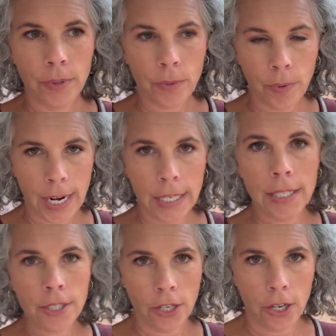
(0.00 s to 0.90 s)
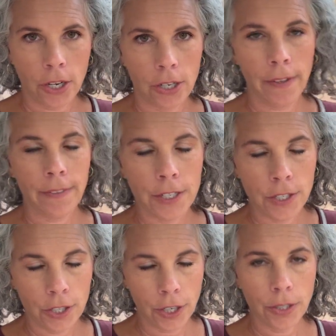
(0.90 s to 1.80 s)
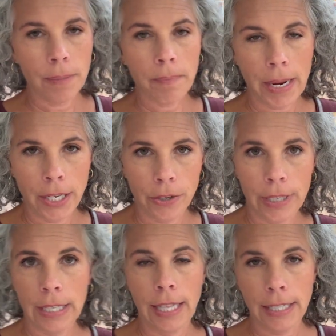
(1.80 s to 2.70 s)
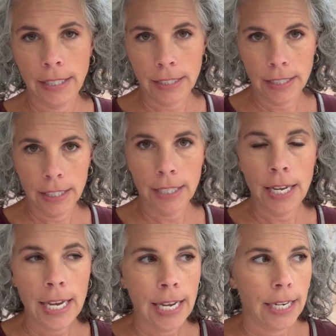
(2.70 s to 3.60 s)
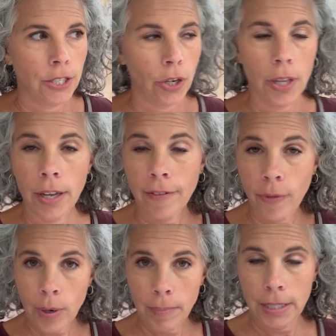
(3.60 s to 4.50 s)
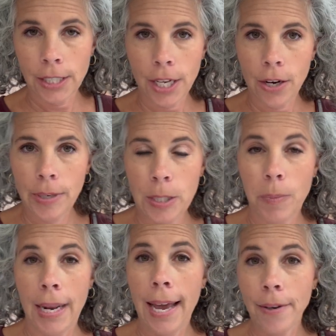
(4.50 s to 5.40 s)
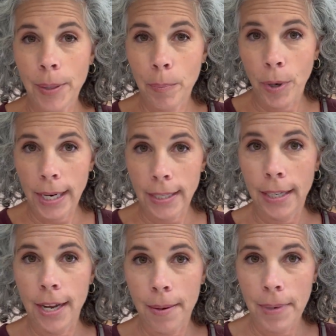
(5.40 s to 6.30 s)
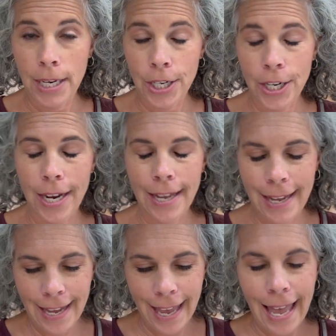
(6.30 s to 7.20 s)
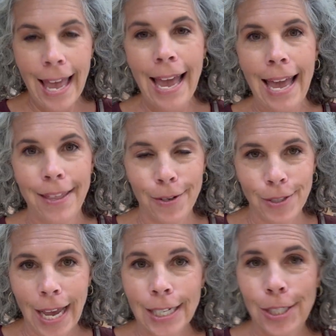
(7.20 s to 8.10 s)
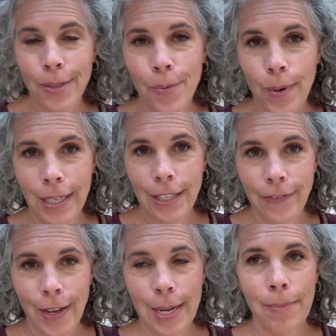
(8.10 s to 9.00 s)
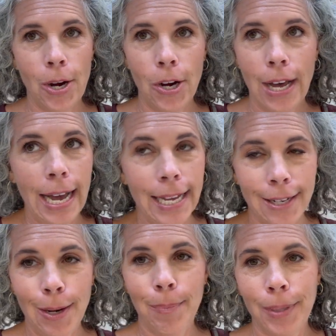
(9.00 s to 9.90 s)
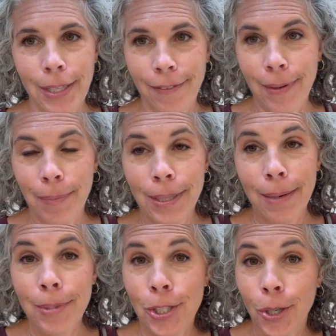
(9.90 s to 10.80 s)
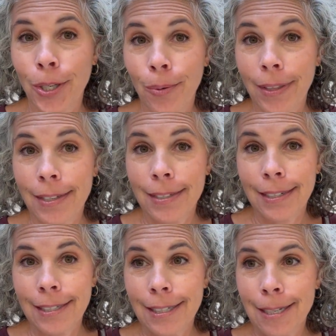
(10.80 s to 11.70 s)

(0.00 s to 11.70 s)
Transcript: Randy saw this certain bakery in Lexington. He saw it like four months ago. He's been hounding Brecken to come here. And there's actually one in the Fayette Mall. I cannot believe it, but let me show you what this is.